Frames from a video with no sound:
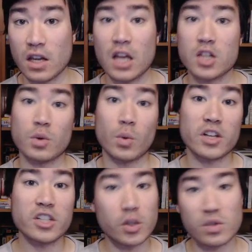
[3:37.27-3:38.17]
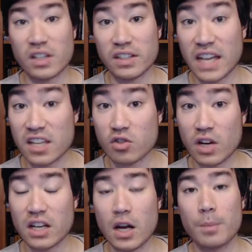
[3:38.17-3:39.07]
So we want to use a Death
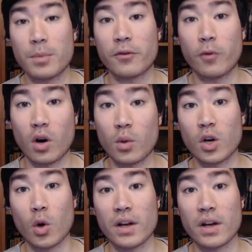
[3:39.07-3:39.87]
Strike before we're going